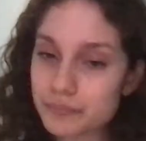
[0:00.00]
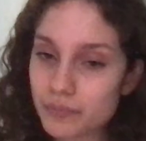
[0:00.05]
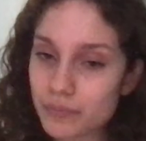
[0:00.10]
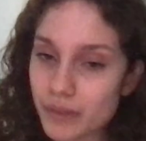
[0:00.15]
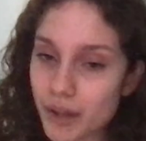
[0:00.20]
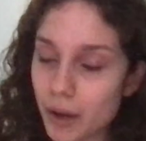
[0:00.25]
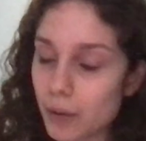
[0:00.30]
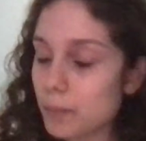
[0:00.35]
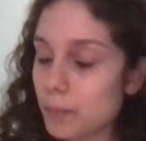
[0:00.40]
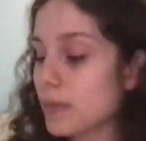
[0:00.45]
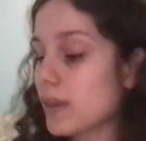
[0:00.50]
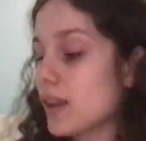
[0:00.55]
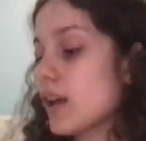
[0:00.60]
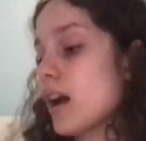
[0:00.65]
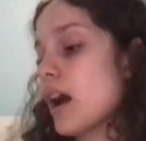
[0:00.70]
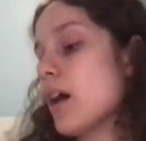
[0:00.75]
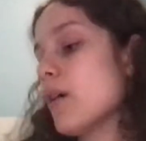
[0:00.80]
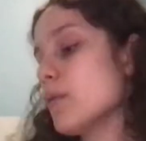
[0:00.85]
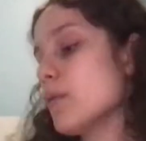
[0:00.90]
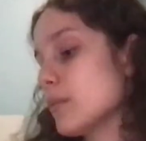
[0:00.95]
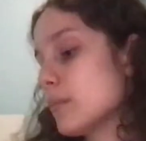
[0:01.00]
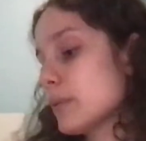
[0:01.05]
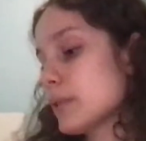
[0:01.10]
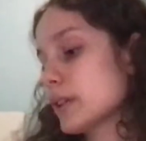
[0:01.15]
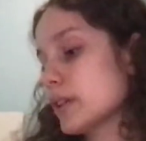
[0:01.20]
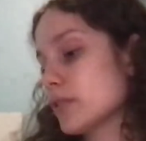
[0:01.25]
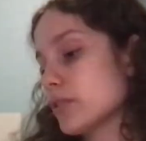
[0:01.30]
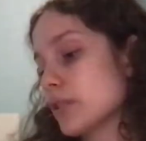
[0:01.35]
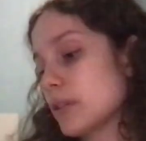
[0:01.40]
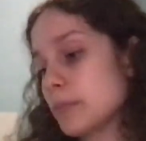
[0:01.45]
Now, I want to point
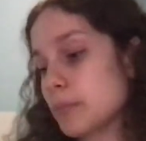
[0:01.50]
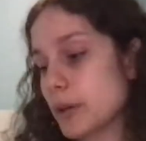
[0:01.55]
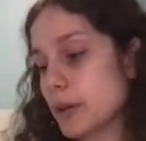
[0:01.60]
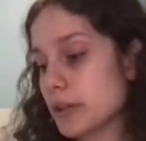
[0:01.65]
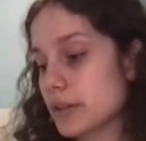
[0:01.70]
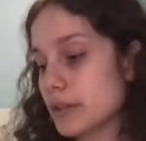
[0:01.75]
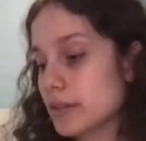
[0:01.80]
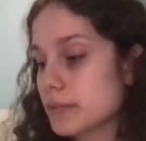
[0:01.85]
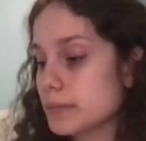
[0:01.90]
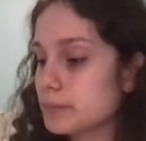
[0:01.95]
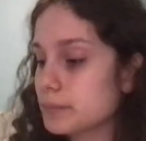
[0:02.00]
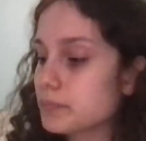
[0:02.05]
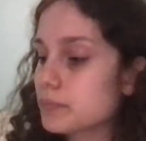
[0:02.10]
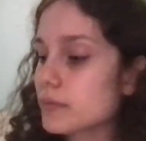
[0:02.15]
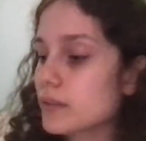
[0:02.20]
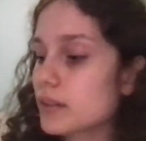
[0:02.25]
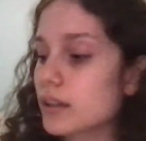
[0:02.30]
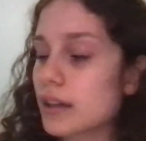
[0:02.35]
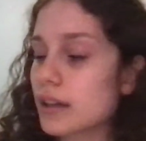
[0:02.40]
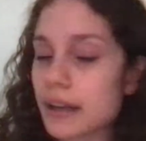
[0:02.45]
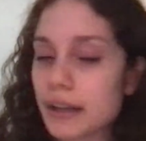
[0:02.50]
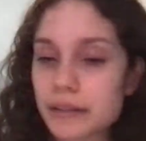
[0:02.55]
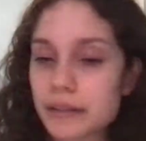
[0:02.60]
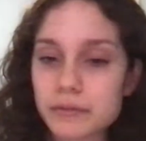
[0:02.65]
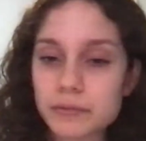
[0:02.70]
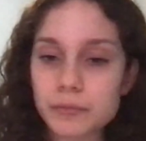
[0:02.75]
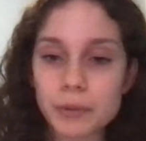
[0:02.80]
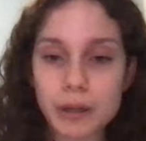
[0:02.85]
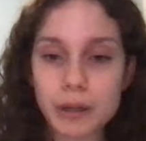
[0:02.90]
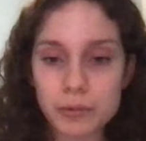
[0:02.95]
out certain parts.
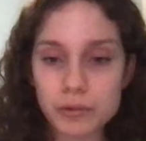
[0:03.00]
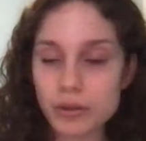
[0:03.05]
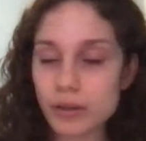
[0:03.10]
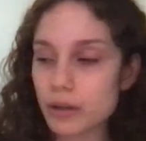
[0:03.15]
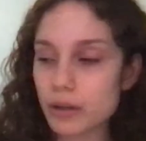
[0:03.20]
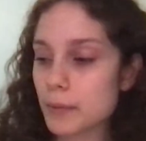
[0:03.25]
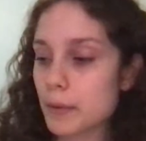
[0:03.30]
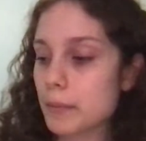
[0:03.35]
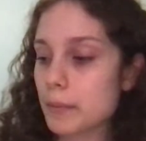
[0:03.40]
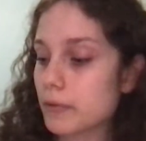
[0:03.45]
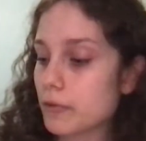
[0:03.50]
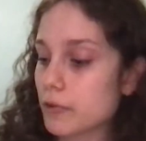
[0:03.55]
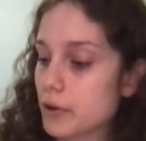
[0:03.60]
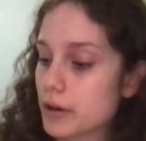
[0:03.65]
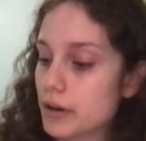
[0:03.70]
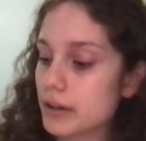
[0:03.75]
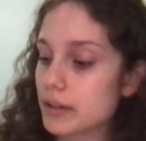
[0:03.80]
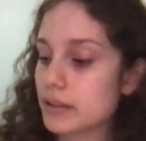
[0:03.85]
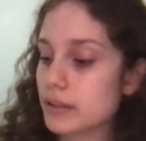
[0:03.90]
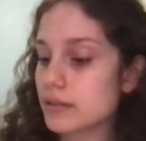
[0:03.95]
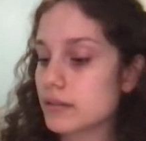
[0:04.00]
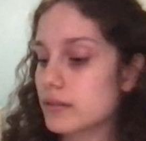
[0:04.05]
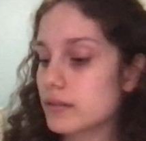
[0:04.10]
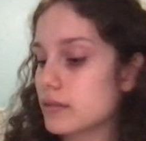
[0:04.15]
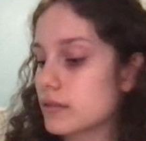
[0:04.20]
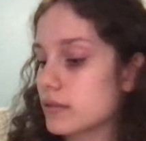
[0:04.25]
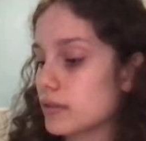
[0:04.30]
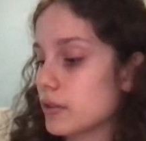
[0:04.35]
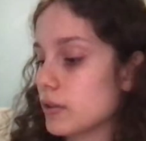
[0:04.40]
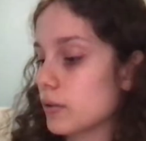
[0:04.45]
Again, what I was talking about before is,
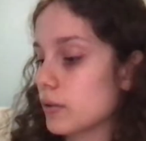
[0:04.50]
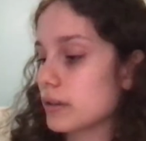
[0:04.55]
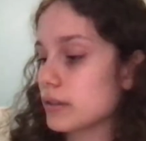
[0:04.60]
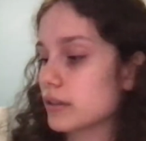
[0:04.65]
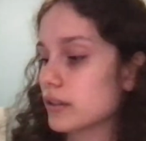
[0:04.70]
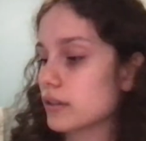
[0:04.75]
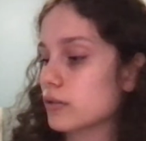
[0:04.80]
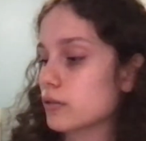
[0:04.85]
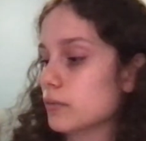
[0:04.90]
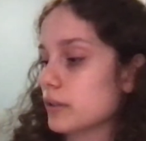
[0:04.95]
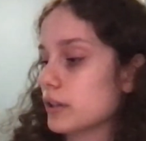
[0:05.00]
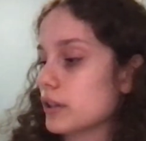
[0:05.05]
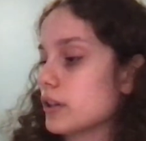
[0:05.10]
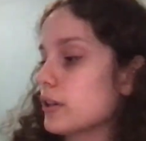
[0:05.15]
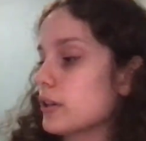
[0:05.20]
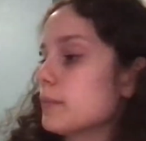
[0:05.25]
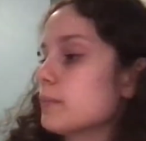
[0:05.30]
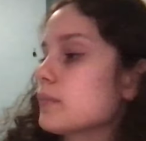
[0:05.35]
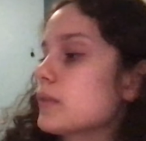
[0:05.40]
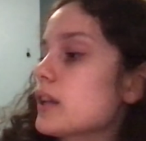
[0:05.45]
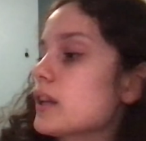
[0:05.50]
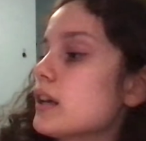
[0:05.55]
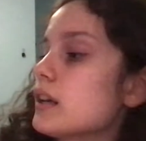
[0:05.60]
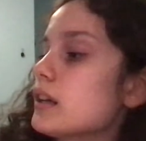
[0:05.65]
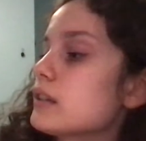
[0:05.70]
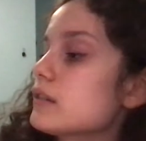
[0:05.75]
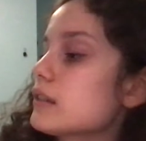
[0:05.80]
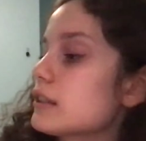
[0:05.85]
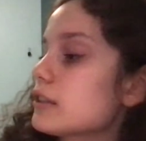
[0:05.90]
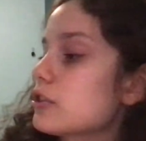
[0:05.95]
it says over here,
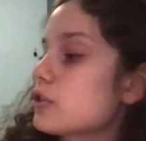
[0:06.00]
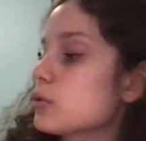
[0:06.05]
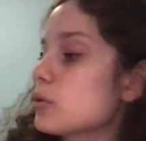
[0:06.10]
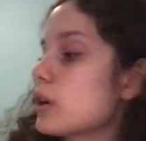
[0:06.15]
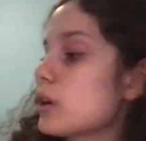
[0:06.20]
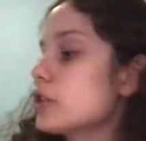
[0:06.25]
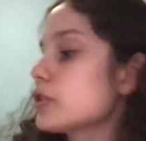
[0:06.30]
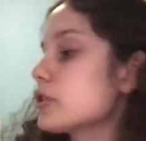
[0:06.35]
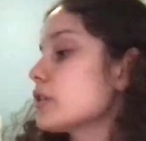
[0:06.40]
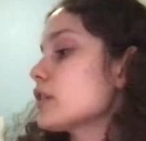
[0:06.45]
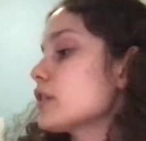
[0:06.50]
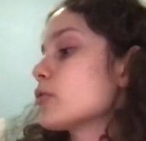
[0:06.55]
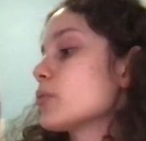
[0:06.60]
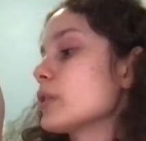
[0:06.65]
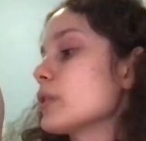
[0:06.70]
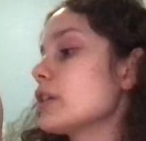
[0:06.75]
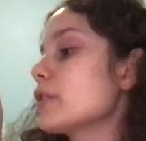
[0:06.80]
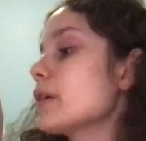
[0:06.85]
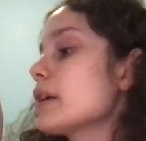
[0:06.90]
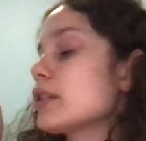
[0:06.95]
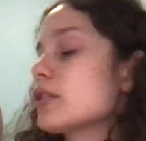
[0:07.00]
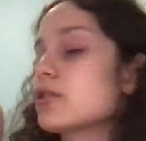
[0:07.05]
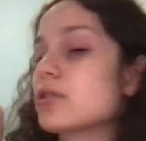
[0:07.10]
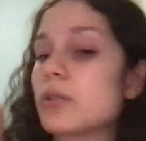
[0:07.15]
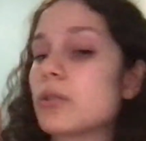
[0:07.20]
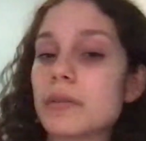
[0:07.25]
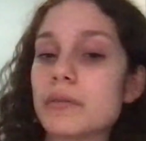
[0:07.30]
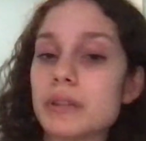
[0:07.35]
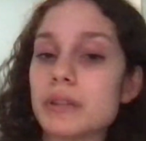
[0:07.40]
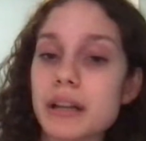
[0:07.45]
60 to 100 is really great. So
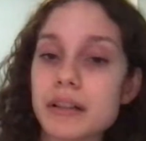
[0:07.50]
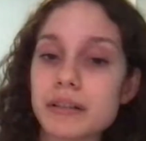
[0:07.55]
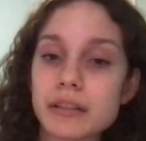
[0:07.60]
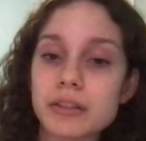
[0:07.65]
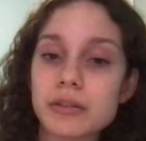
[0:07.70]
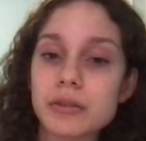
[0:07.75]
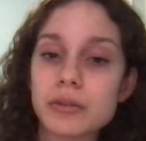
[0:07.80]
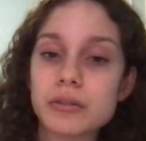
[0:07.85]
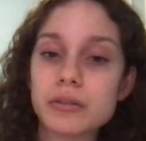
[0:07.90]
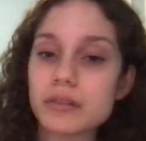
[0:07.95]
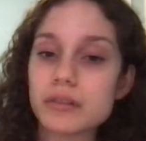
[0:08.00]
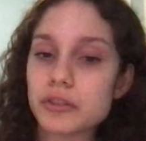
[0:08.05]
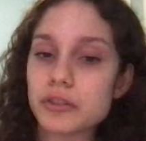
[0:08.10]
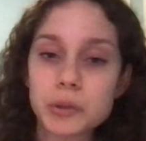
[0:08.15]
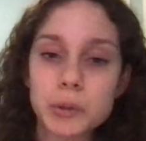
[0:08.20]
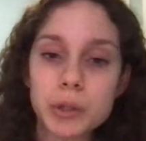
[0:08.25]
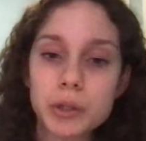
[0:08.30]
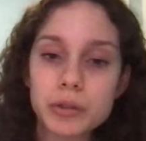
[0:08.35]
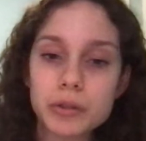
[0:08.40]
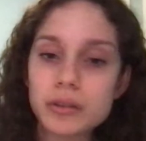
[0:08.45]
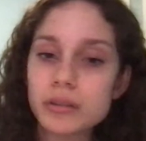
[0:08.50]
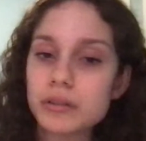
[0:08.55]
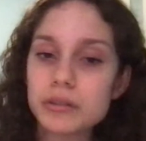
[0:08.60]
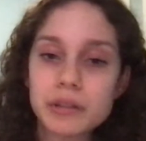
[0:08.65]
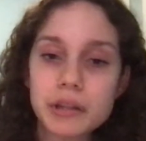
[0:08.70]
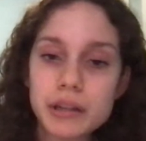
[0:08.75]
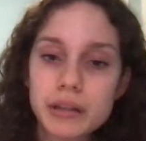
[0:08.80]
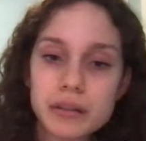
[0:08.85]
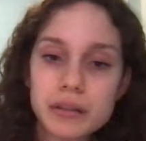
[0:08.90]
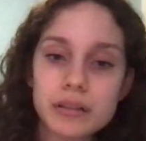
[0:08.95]
if the SA node is 60 to 100, it's
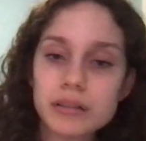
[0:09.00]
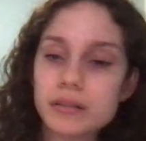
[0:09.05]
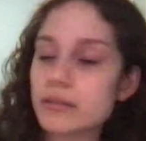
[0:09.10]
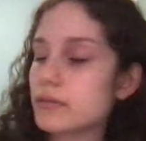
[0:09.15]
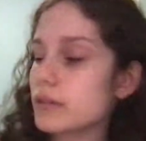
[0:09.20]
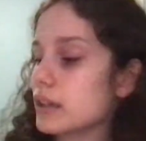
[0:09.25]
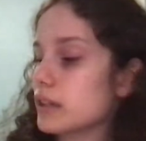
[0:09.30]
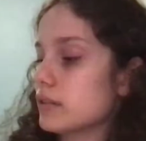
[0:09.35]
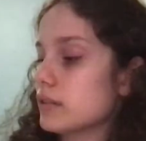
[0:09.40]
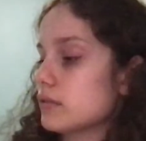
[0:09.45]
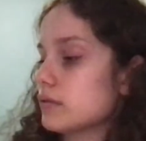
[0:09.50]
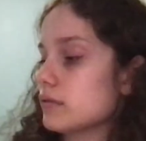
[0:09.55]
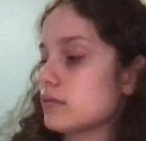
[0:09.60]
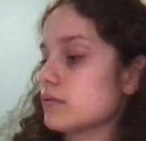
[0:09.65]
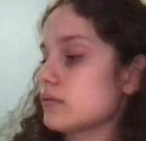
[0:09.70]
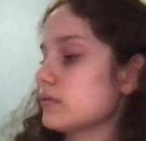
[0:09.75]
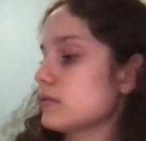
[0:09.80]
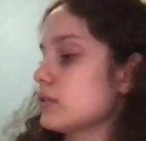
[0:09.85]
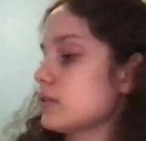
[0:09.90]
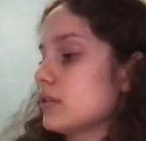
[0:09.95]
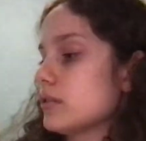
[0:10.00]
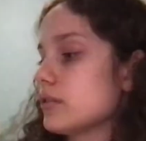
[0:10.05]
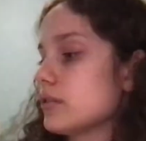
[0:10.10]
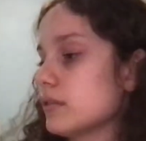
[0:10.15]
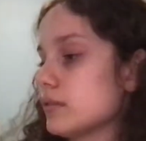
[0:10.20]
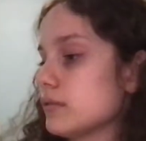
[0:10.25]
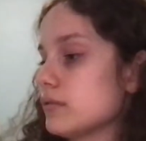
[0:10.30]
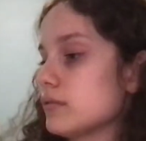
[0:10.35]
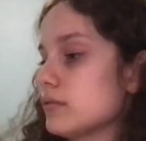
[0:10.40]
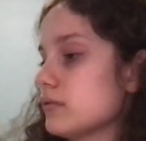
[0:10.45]
great. It's fine. It's
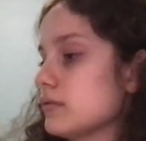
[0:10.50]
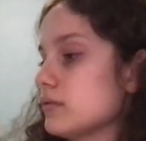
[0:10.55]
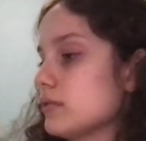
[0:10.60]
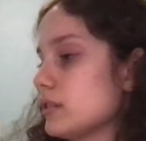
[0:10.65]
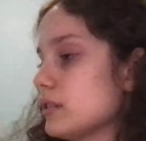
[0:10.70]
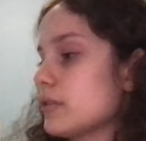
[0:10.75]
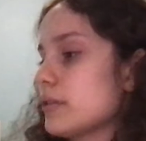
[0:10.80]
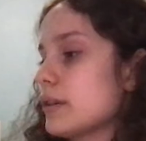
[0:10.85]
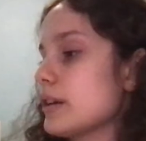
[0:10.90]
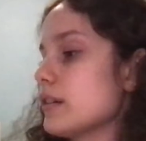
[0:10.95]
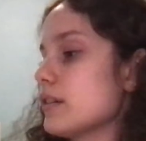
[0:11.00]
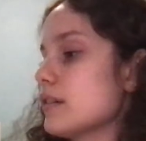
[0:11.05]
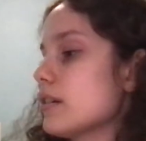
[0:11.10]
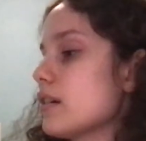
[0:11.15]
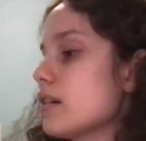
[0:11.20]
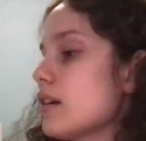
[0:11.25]
good. It's great.